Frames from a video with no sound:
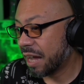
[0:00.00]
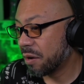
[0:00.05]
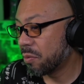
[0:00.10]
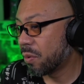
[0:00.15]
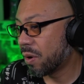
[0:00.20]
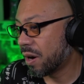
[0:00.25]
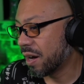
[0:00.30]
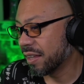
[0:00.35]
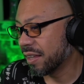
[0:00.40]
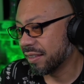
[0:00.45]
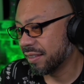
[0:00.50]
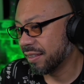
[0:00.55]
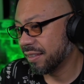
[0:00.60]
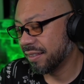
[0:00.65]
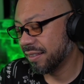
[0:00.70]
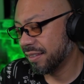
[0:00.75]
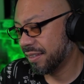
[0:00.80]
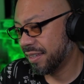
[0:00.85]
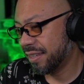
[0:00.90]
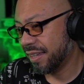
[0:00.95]
want
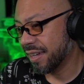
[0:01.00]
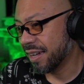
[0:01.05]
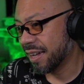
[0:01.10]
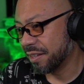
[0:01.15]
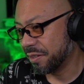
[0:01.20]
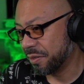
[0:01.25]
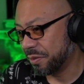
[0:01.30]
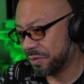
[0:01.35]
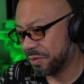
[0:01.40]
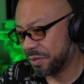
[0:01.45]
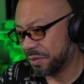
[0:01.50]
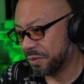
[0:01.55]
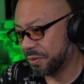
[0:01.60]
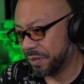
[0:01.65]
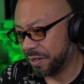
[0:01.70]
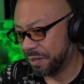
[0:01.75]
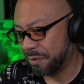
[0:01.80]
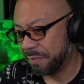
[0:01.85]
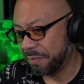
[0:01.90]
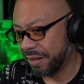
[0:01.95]
Keanu's
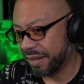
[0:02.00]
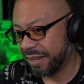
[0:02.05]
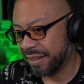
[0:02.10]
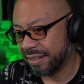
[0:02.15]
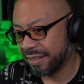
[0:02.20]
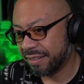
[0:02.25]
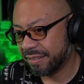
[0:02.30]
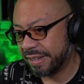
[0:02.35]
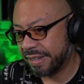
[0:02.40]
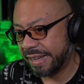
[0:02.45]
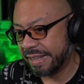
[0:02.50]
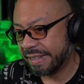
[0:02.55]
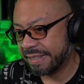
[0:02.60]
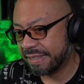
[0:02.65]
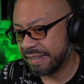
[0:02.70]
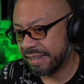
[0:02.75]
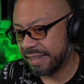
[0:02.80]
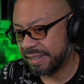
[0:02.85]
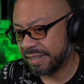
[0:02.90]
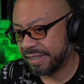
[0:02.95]
career, man.
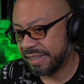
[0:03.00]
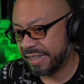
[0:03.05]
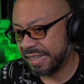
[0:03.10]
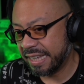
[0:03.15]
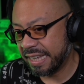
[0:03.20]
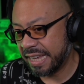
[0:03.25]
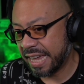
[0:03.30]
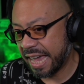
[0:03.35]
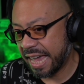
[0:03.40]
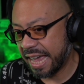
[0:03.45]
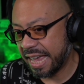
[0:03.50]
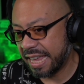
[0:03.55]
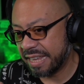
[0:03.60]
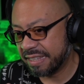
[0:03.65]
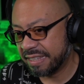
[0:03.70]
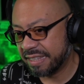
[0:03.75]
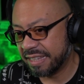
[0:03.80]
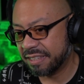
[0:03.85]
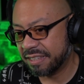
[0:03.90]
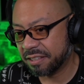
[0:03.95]
It's like he
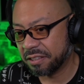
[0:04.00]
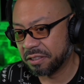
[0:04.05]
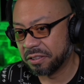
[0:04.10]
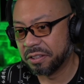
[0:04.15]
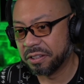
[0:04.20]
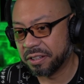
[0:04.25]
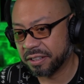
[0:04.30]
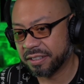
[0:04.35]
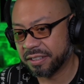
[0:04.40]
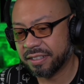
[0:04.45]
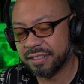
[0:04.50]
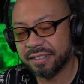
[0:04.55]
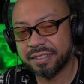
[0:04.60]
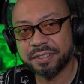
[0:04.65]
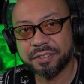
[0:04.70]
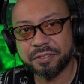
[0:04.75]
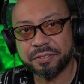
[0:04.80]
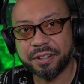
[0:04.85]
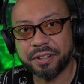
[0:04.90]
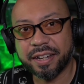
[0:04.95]
has this look,
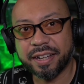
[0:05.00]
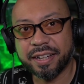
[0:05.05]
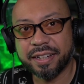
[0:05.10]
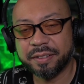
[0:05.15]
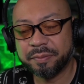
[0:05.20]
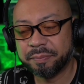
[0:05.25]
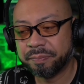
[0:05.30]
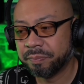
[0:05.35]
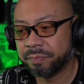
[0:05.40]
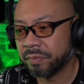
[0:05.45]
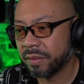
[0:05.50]
right?